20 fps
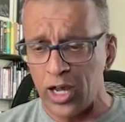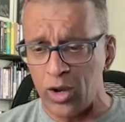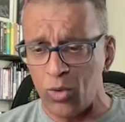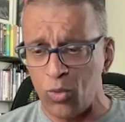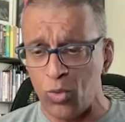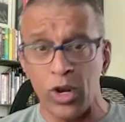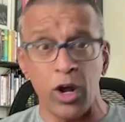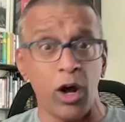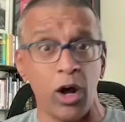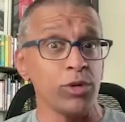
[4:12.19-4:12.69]

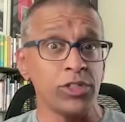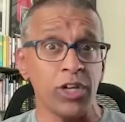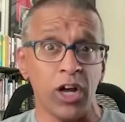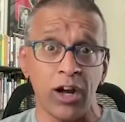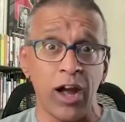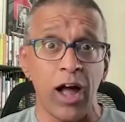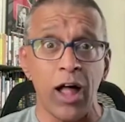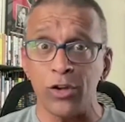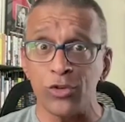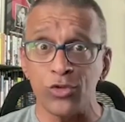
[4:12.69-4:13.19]
We'd always talk
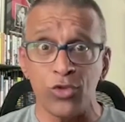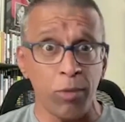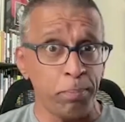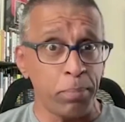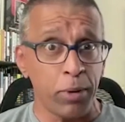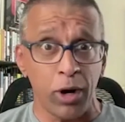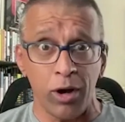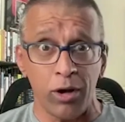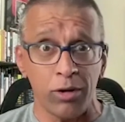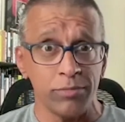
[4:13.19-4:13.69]
college
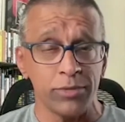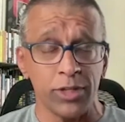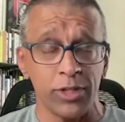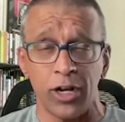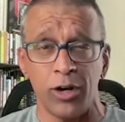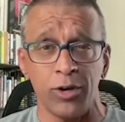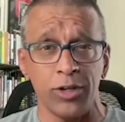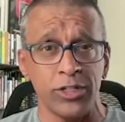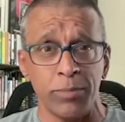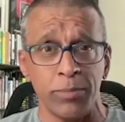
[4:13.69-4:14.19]
football.
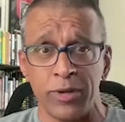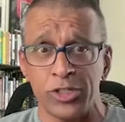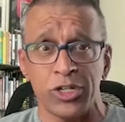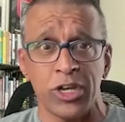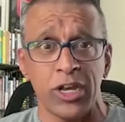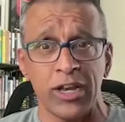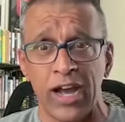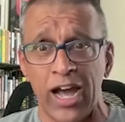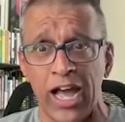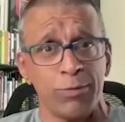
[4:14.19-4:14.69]
He's a Michigan
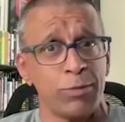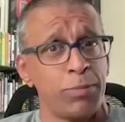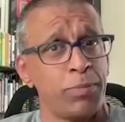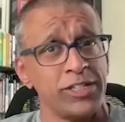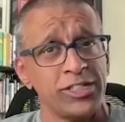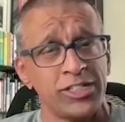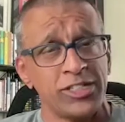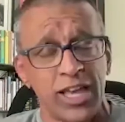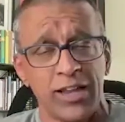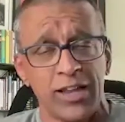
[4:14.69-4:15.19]
guy, I'm a Penn
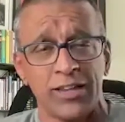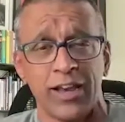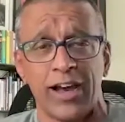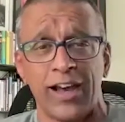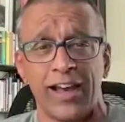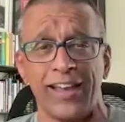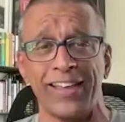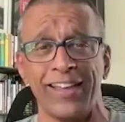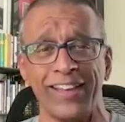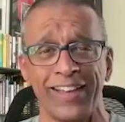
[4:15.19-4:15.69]
State
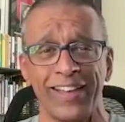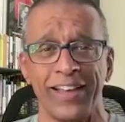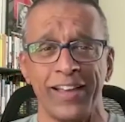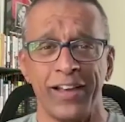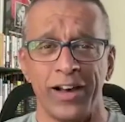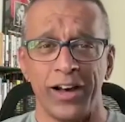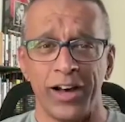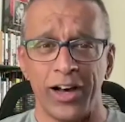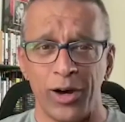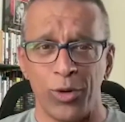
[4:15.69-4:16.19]
guy. We'd
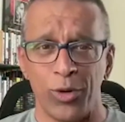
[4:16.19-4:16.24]
have